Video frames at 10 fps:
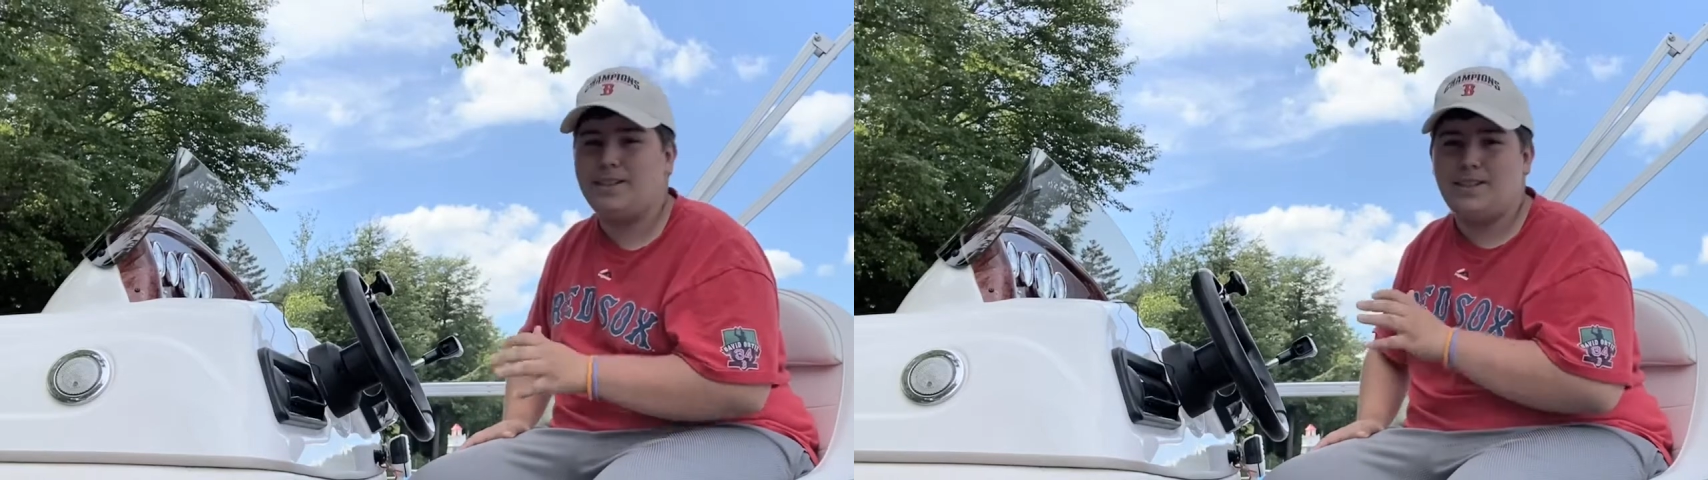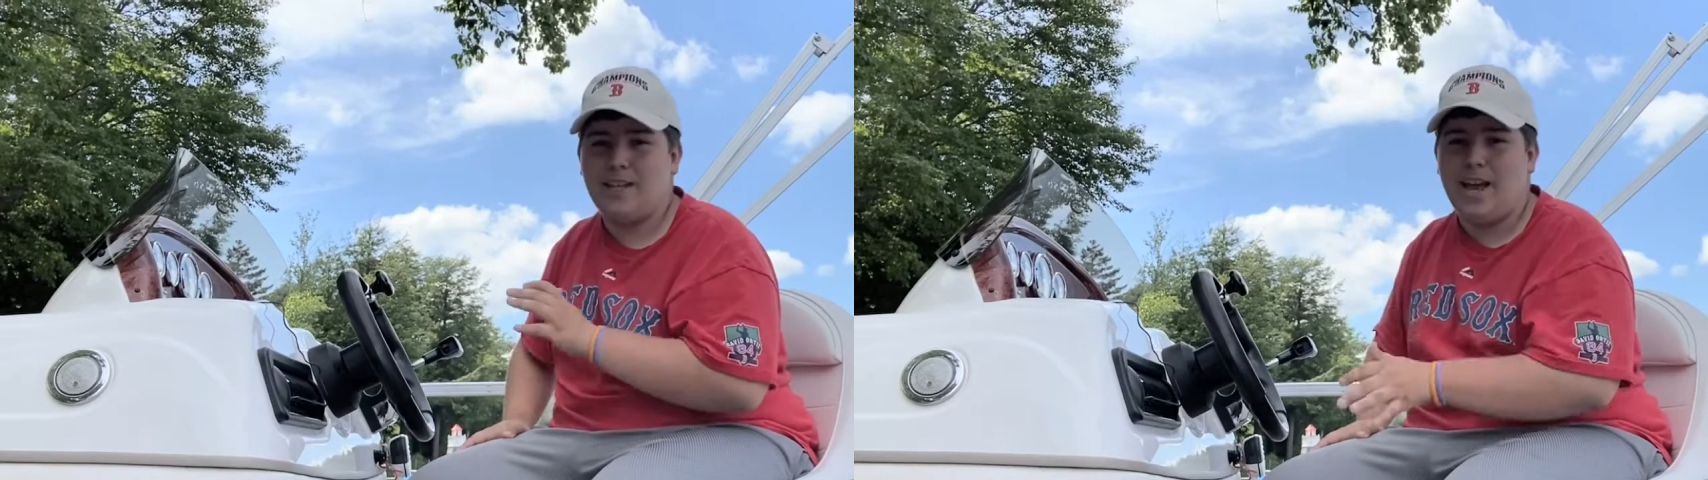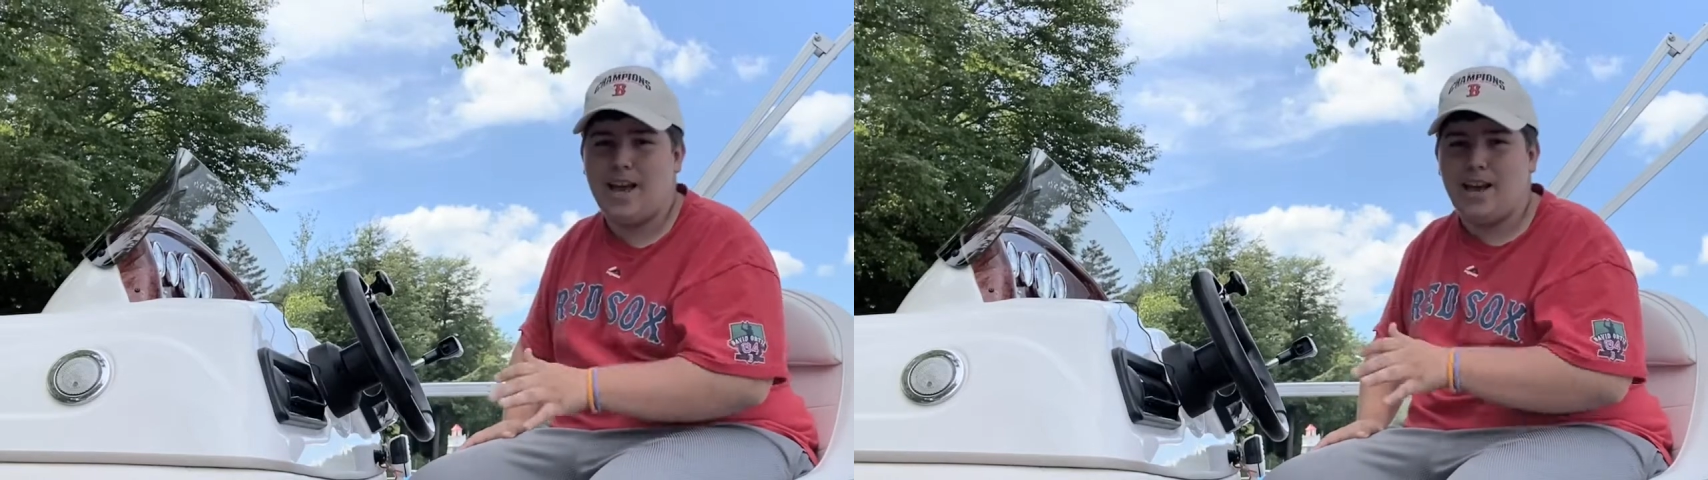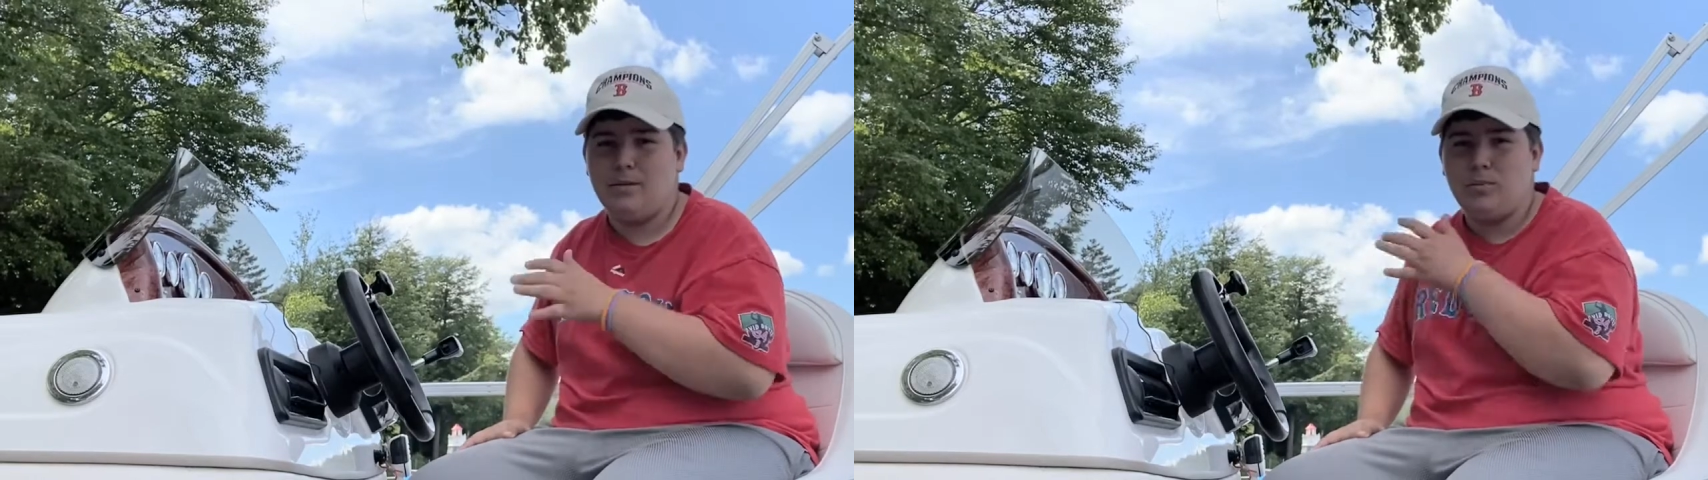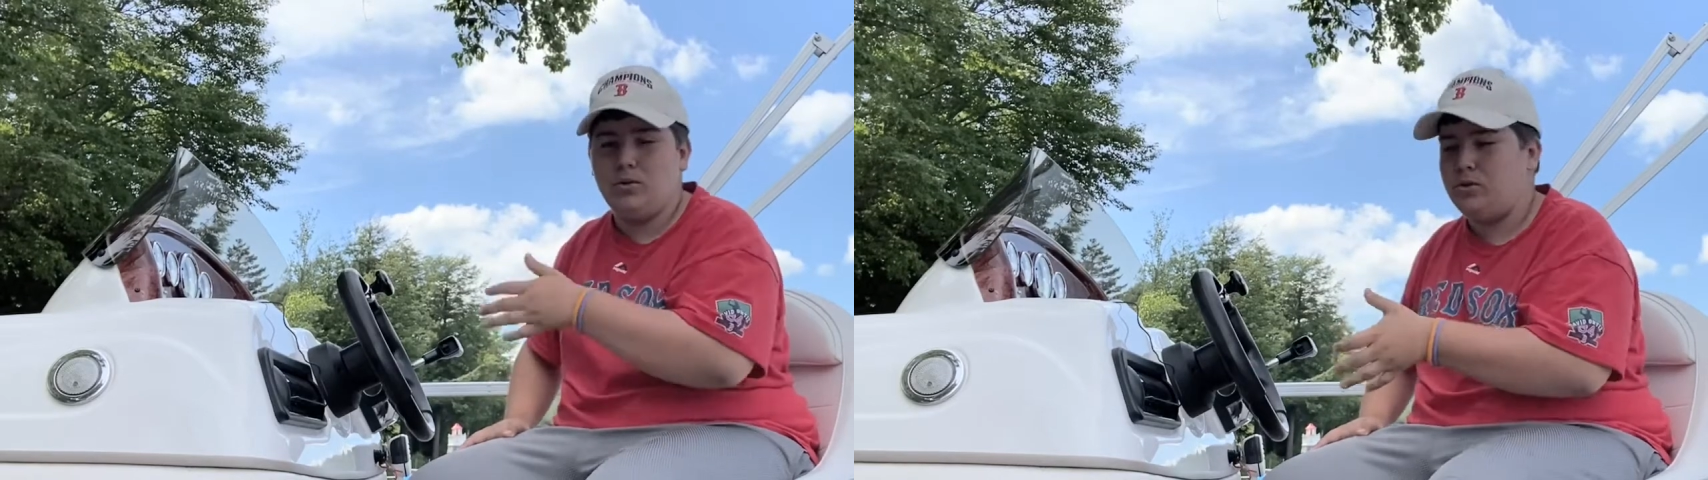to
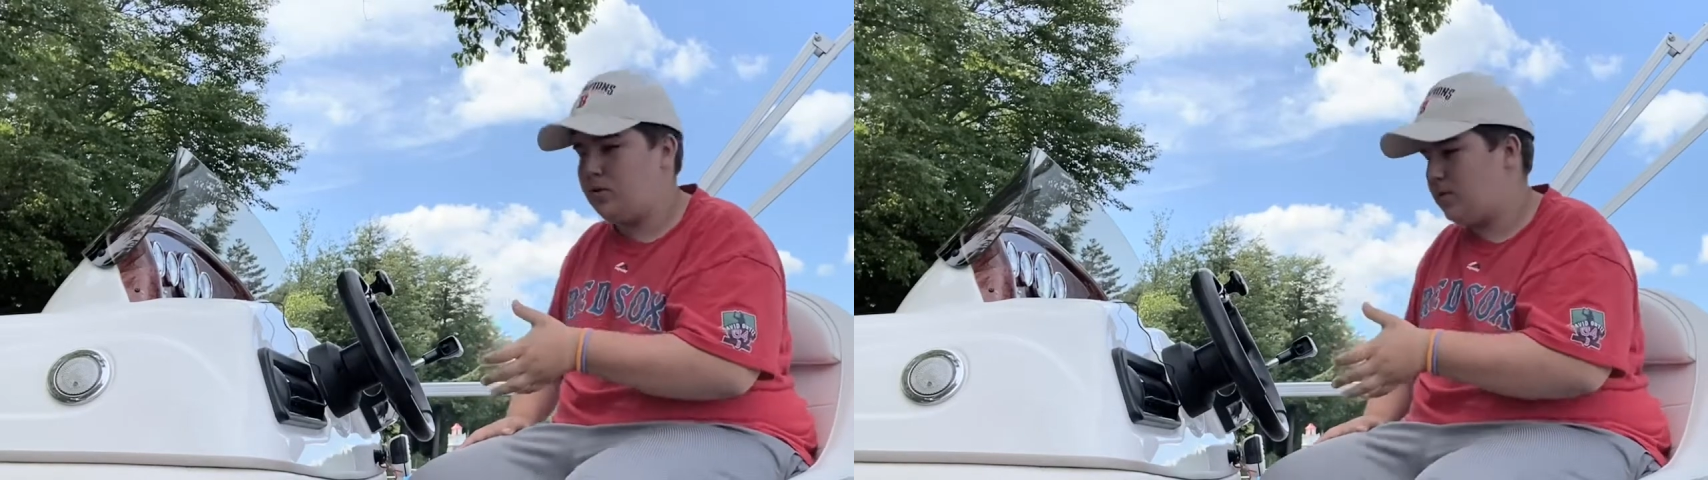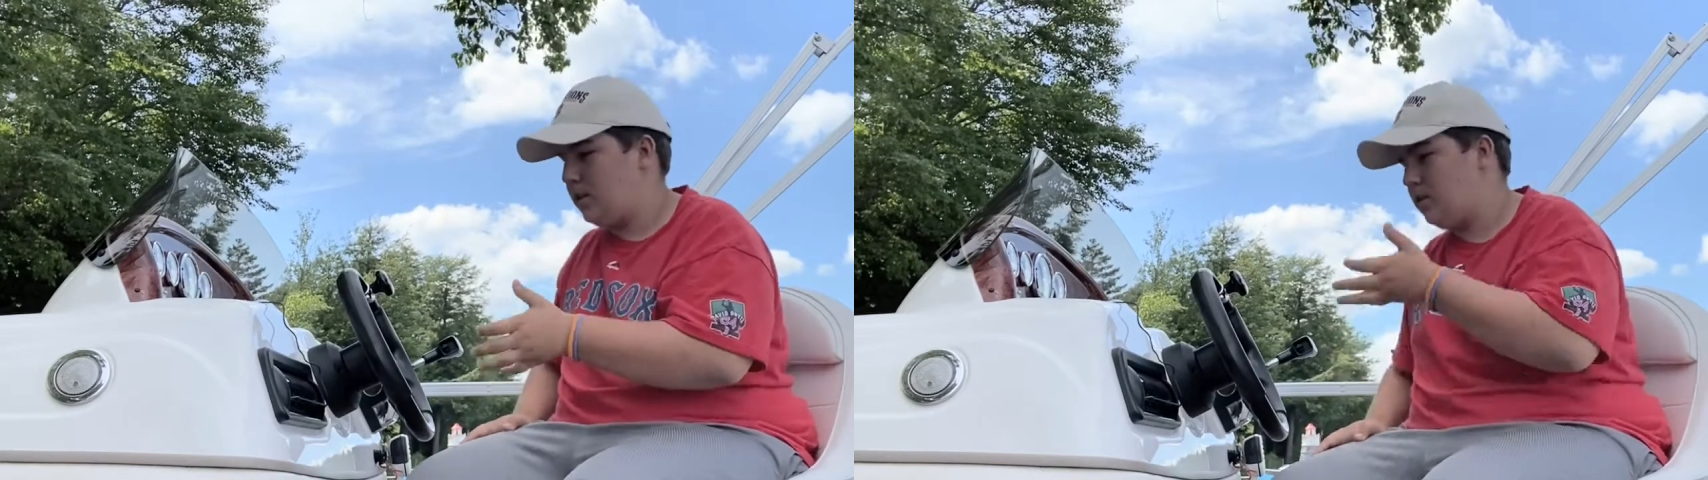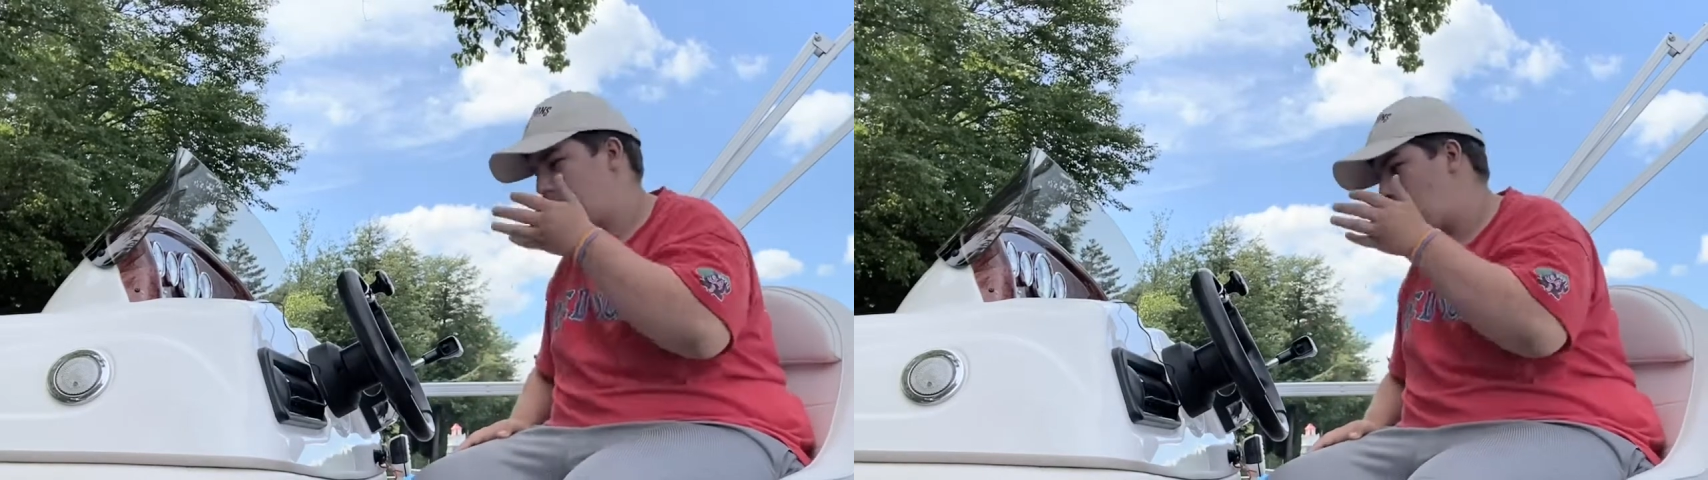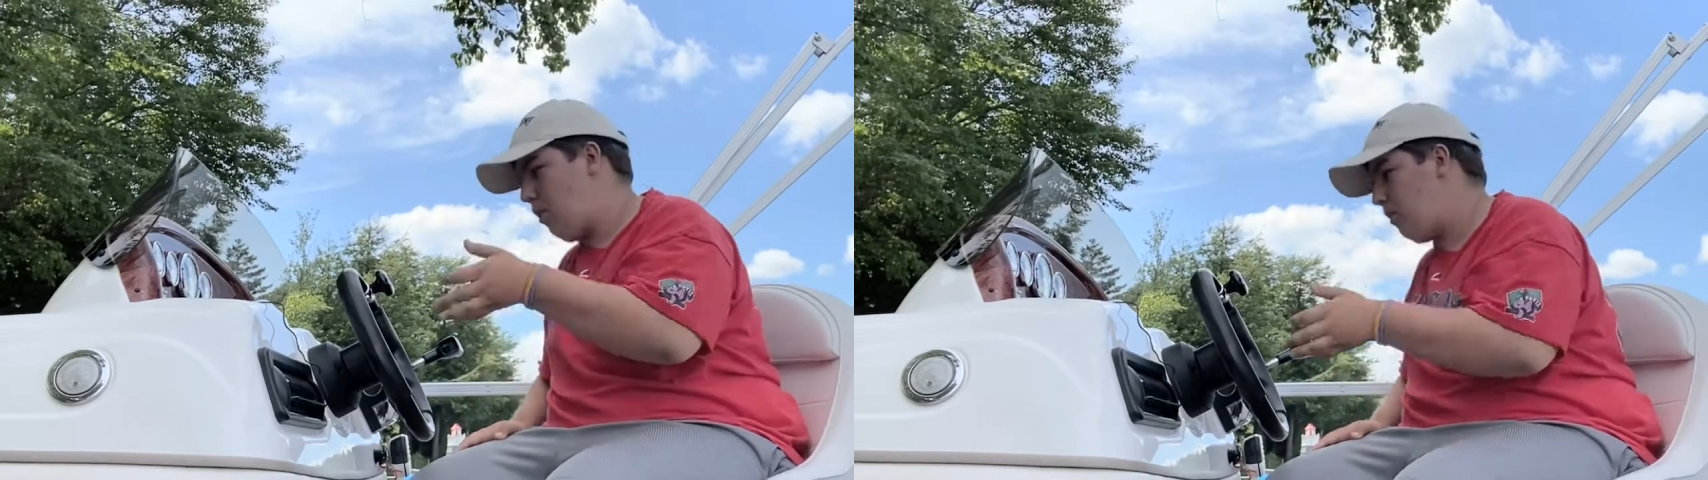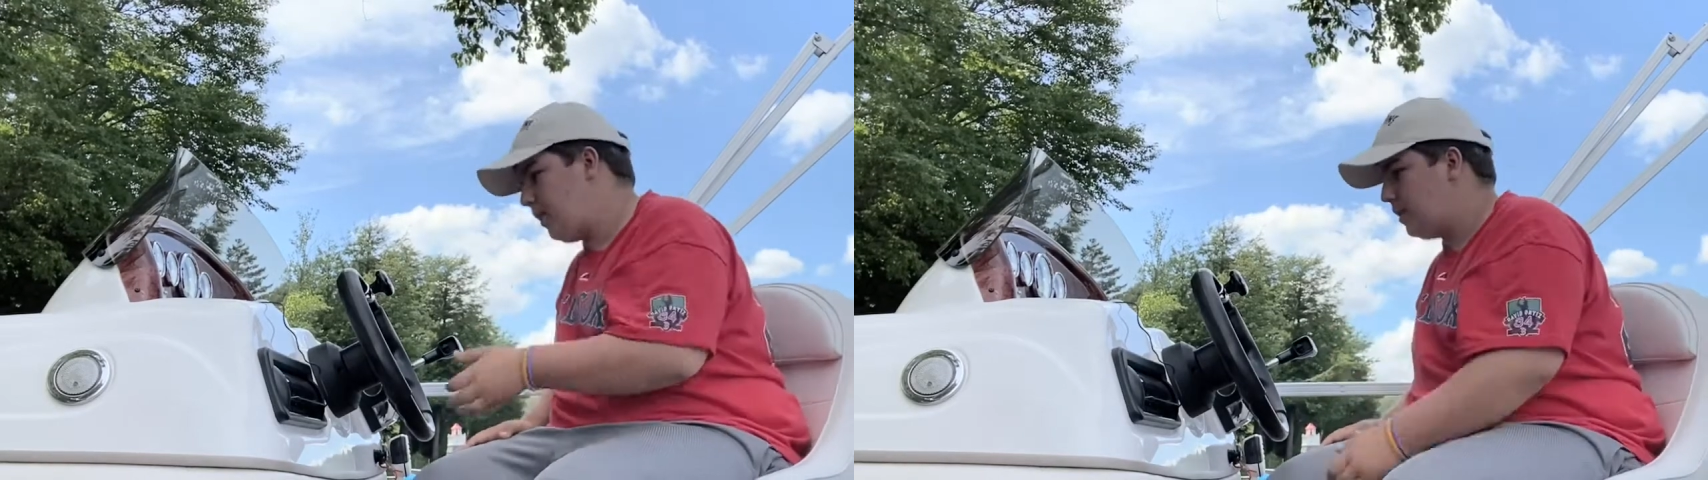add Bluetooth in it
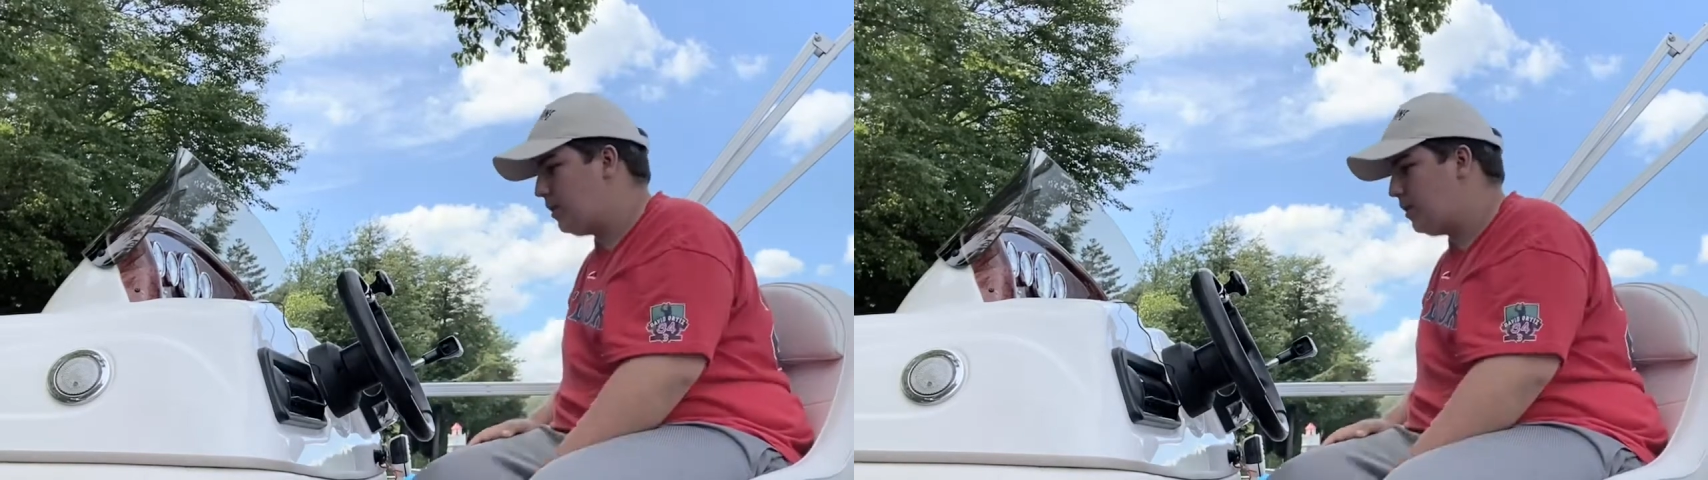always.